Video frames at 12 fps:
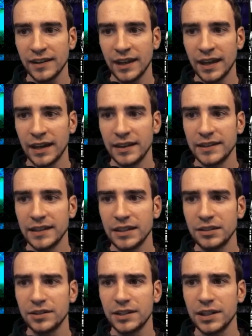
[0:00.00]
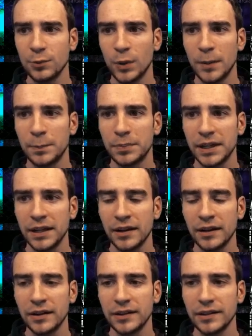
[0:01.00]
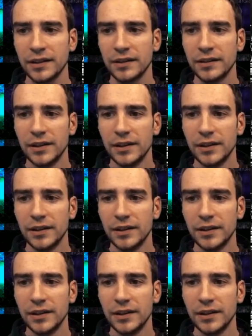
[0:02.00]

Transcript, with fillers: and the Unity web player and the